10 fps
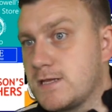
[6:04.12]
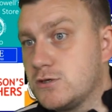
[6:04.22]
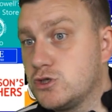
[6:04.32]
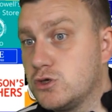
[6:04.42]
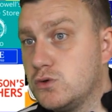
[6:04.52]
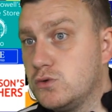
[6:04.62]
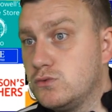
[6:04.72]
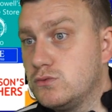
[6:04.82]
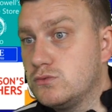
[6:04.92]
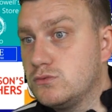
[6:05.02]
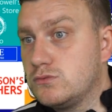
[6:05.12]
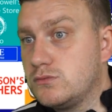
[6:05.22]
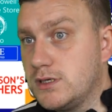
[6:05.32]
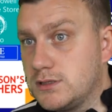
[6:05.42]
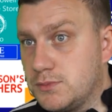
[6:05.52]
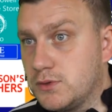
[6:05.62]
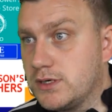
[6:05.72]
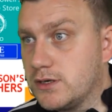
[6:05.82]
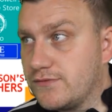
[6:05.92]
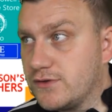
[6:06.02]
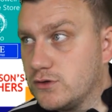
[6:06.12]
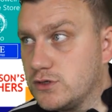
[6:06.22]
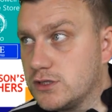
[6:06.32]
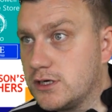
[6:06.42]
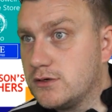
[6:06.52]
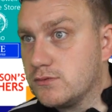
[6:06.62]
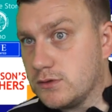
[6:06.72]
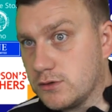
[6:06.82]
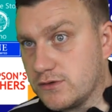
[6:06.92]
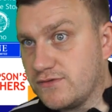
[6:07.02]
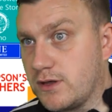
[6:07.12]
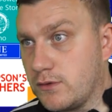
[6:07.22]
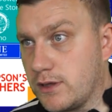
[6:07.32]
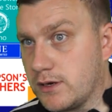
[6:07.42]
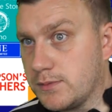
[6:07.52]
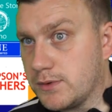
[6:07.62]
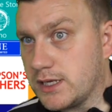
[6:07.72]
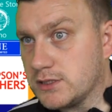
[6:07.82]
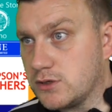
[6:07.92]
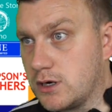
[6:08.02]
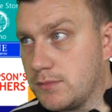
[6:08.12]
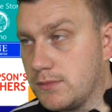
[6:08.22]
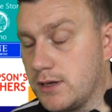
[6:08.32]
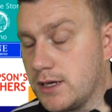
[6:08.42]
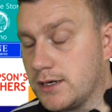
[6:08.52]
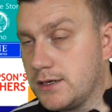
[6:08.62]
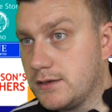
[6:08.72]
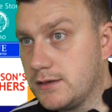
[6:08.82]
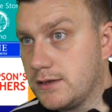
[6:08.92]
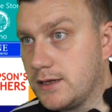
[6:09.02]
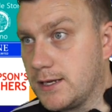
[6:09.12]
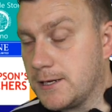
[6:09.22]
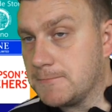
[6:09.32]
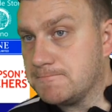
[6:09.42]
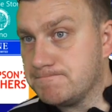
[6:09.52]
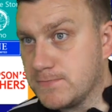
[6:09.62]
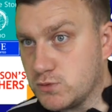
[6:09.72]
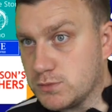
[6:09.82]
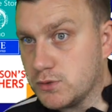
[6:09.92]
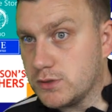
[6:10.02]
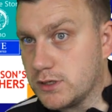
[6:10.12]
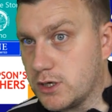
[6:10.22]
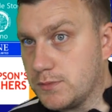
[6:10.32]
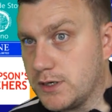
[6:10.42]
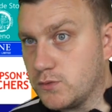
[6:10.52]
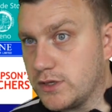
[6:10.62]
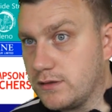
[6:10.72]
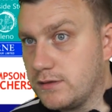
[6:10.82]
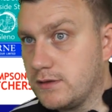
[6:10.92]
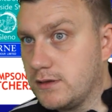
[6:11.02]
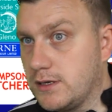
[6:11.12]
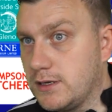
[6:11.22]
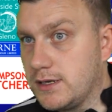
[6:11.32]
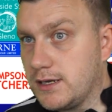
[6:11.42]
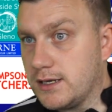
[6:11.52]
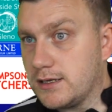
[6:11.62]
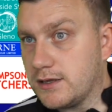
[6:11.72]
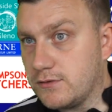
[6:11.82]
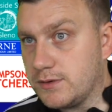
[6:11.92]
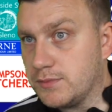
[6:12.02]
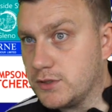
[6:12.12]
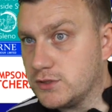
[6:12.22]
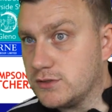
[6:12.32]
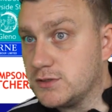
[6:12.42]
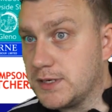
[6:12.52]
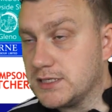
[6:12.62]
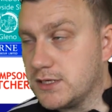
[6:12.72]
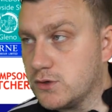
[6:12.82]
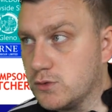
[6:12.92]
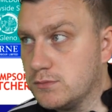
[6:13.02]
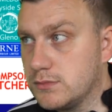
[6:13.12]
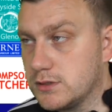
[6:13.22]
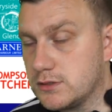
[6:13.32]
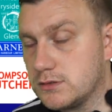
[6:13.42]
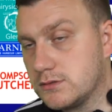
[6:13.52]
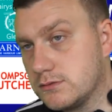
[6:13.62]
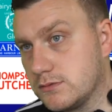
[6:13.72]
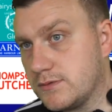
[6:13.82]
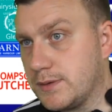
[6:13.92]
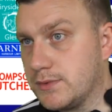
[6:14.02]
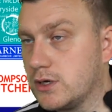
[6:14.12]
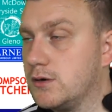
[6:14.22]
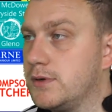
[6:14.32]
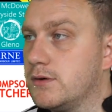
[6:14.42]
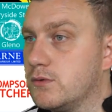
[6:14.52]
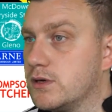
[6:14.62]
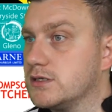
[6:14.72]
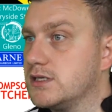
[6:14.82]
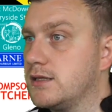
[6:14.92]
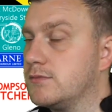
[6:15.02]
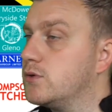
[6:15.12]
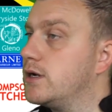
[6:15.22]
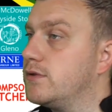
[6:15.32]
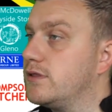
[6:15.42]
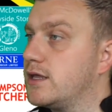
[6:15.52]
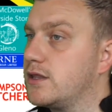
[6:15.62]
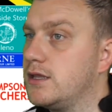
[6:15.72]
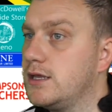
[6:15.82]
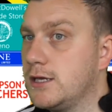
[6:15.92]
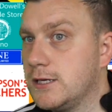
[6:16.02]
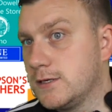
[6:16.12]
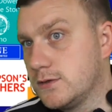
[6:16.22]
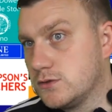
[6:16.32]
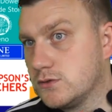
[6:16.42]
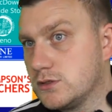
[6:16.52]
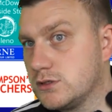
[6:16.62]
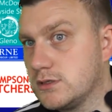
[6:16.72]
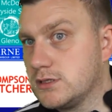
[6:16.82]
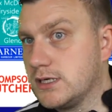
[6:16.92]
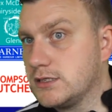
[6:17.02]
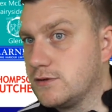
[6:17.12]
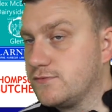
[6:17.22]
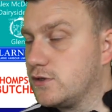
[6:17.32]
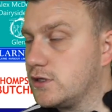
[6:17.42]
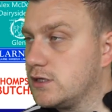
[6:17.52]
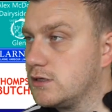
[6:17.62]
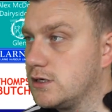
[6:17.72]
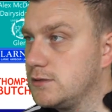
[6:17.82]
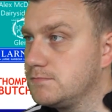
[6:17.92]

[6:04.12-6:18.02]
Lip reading: So it's important to get off to a good start. We'll look to follow that up against Armagh. It was important to come here and win and get 3 points, especially at home, because when people come here, we want to send them away with nothing. So it's nice to have done that today.